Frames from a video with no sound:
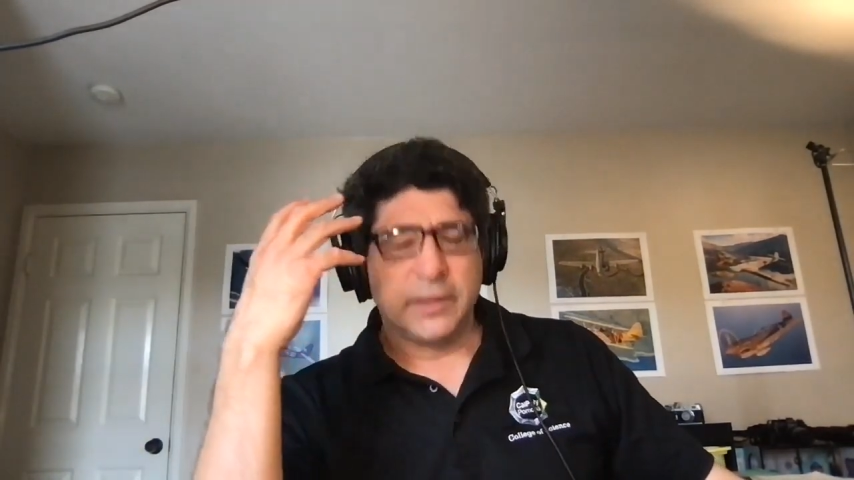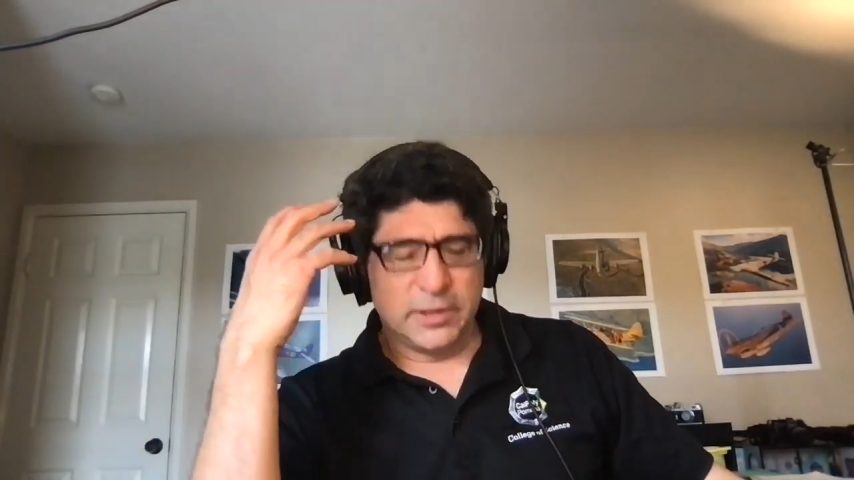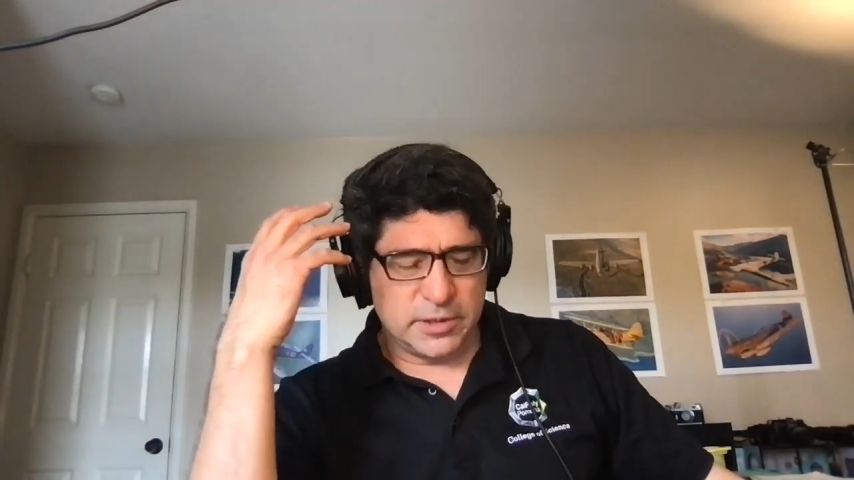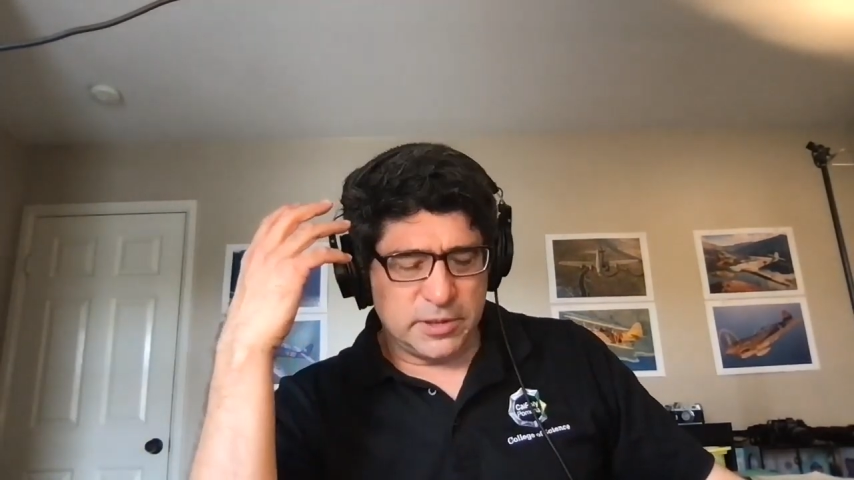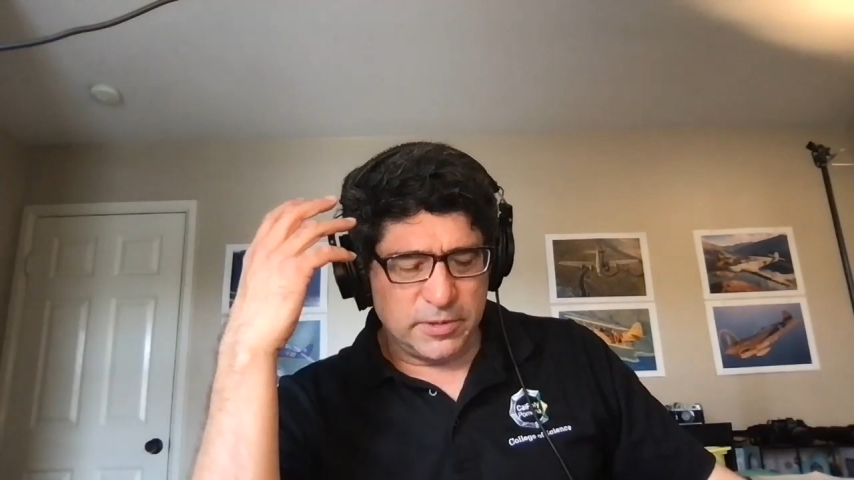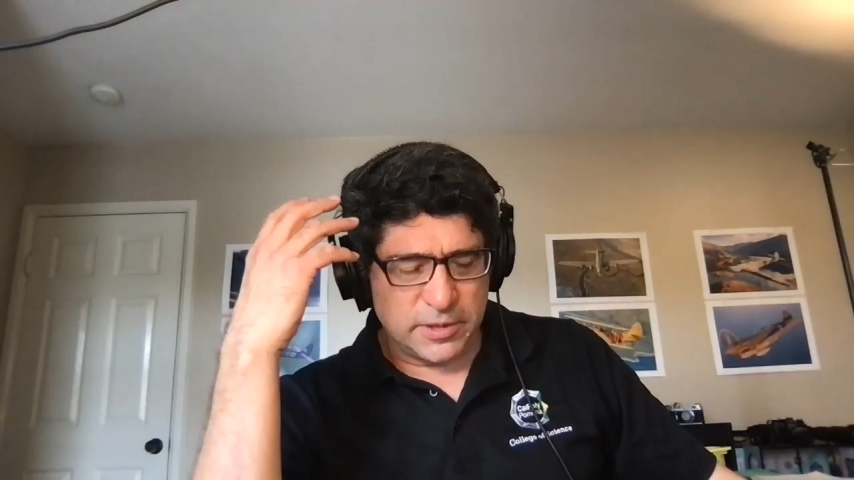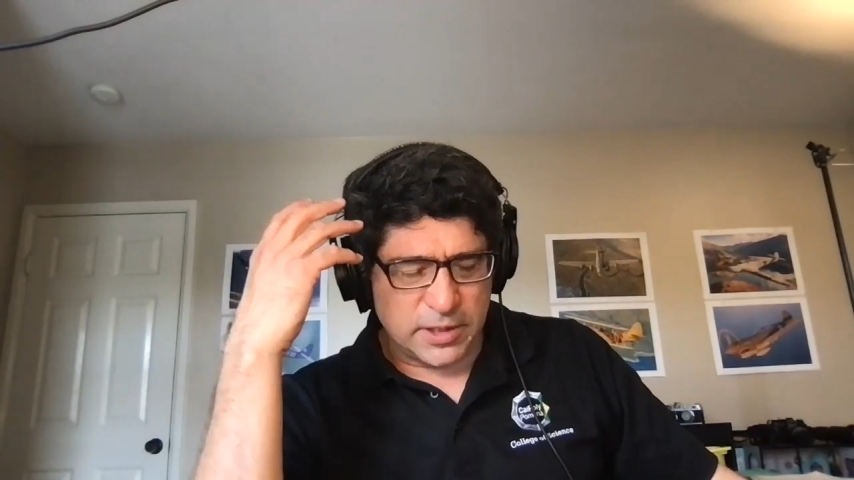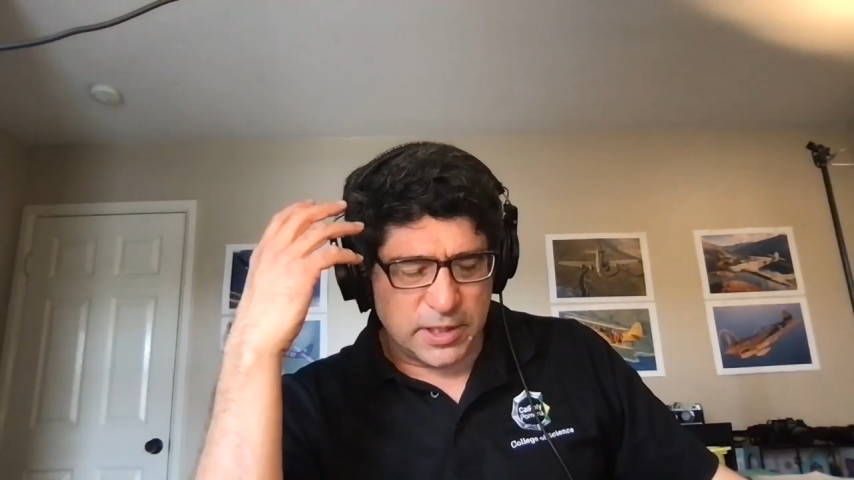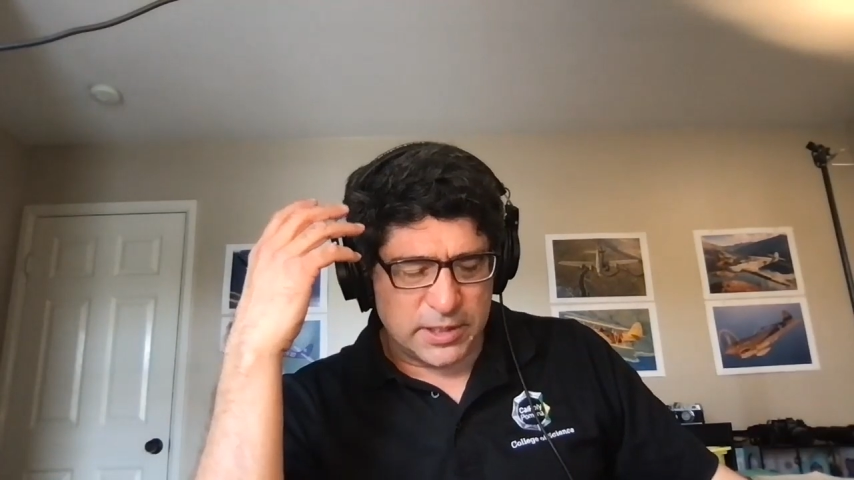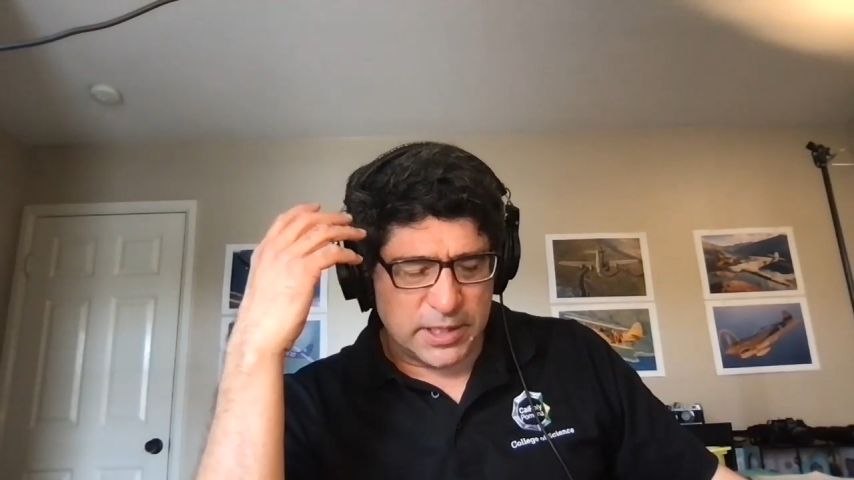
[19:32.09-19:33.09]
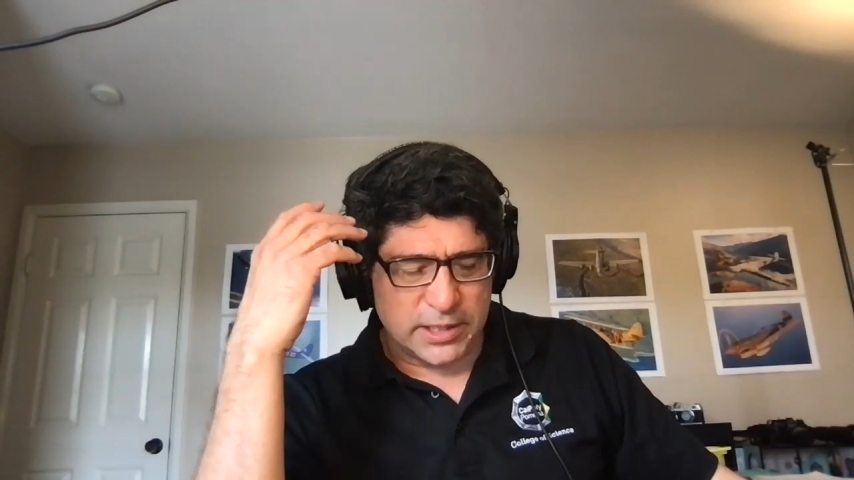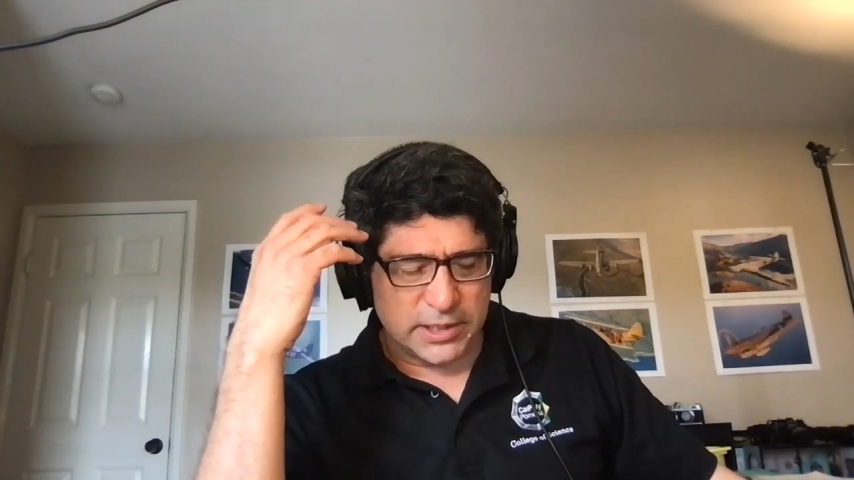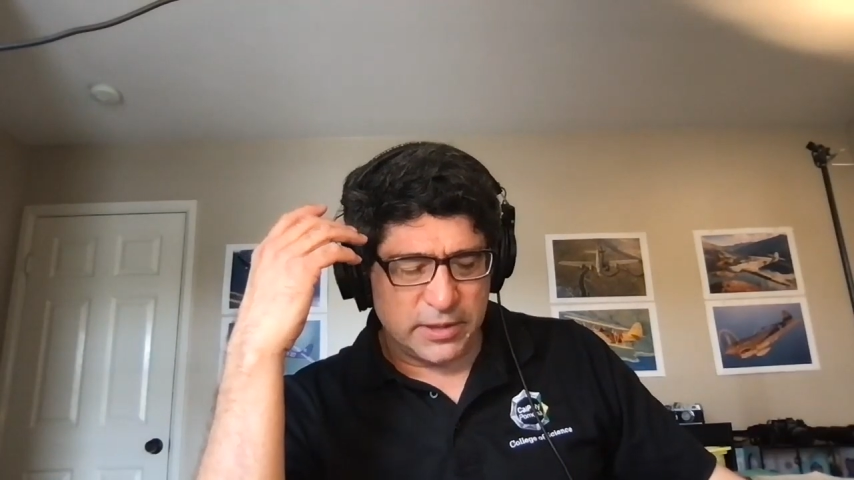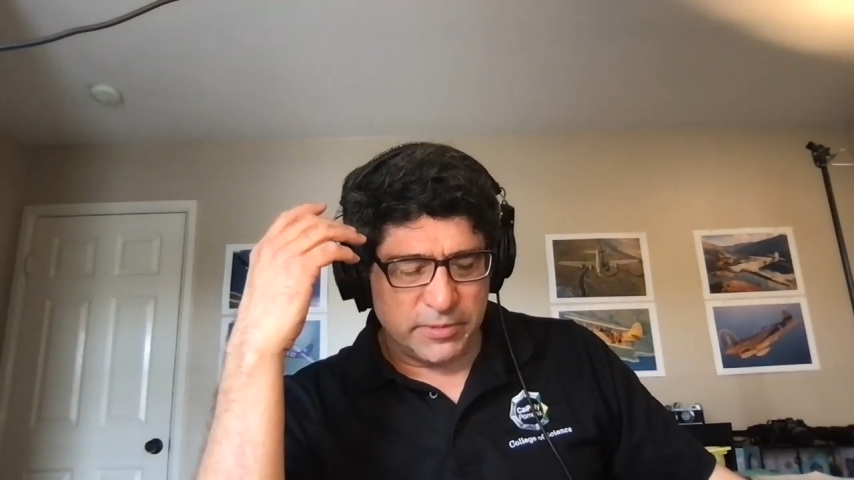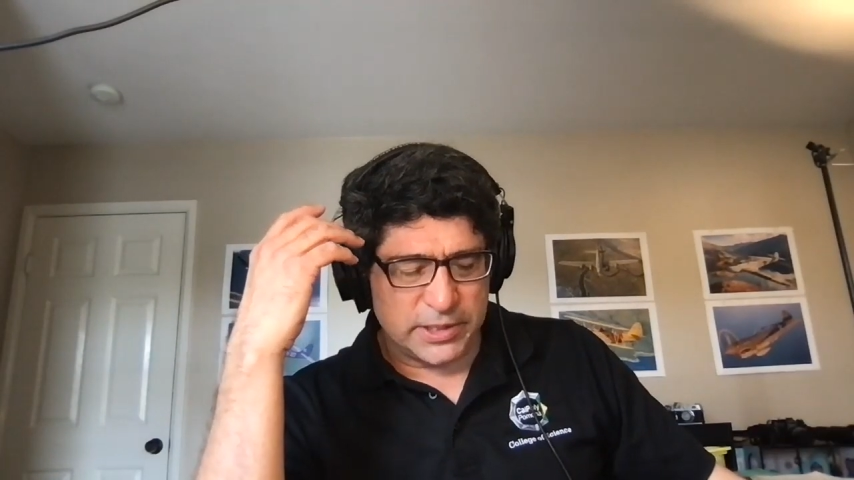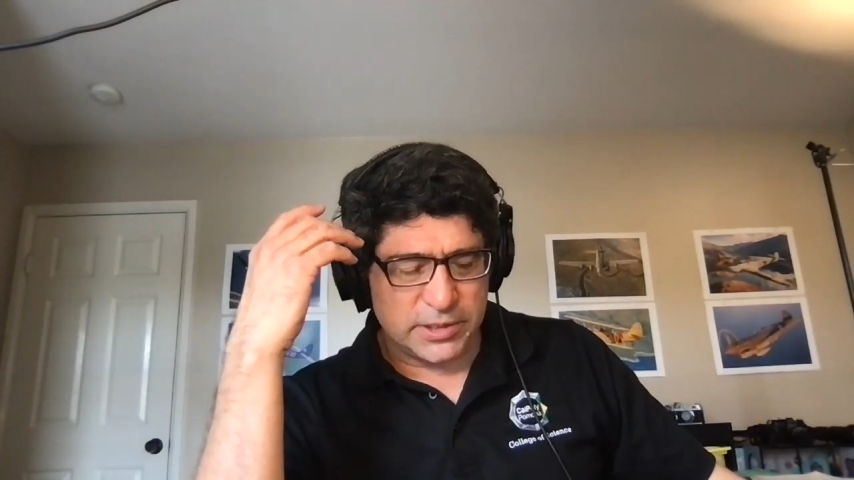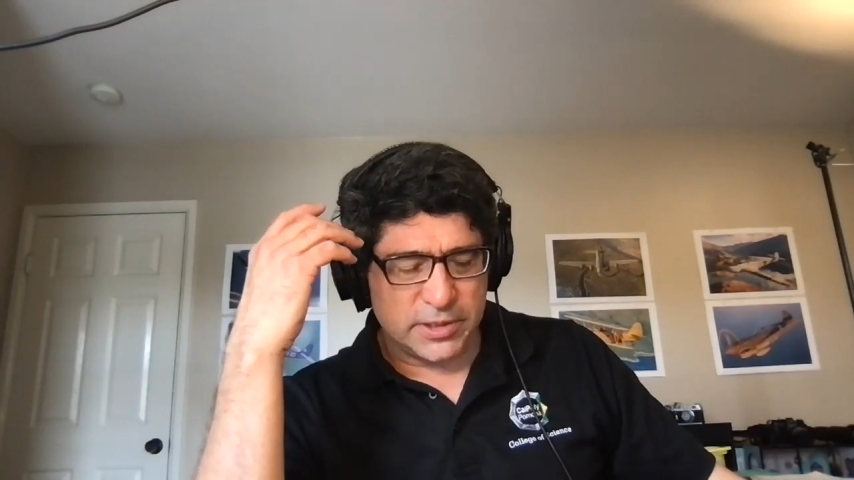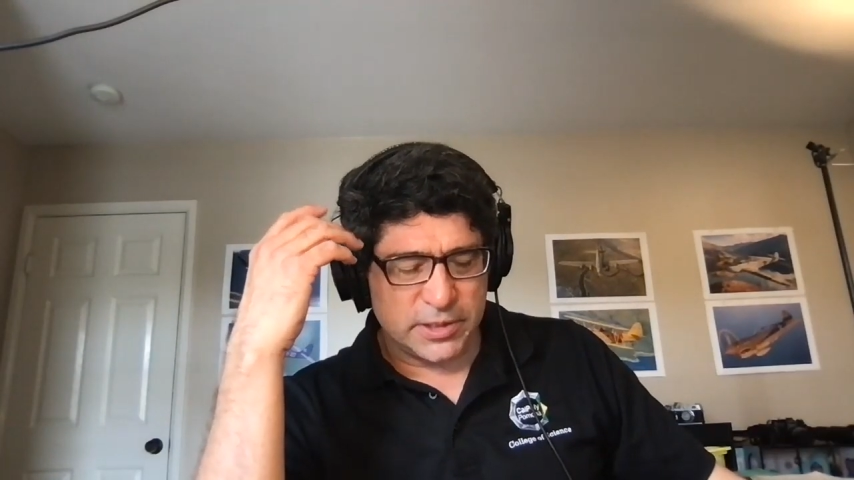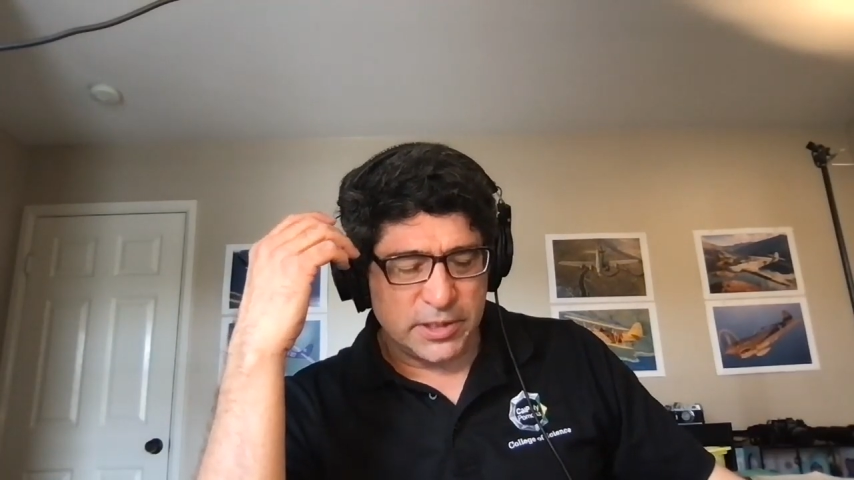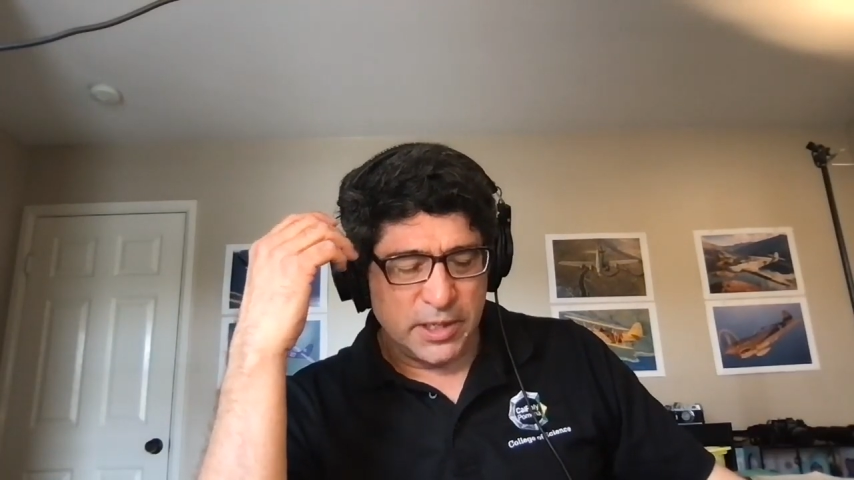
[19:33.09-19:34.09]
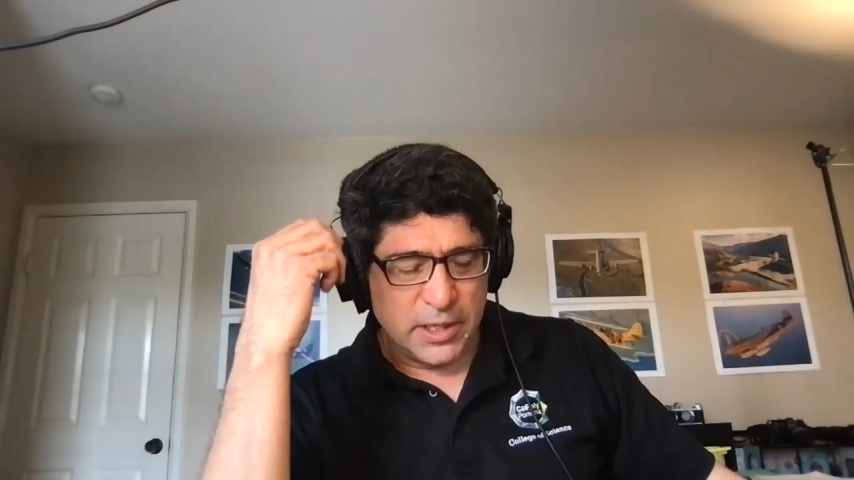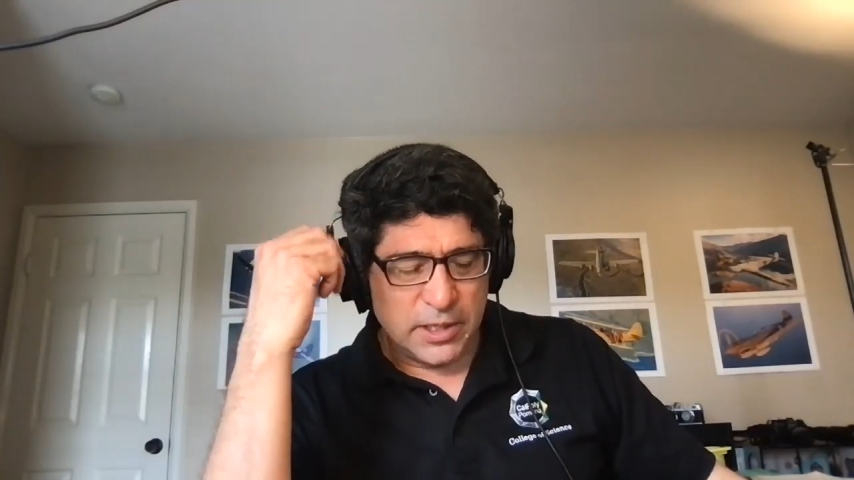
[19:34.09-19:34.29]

to conducting research.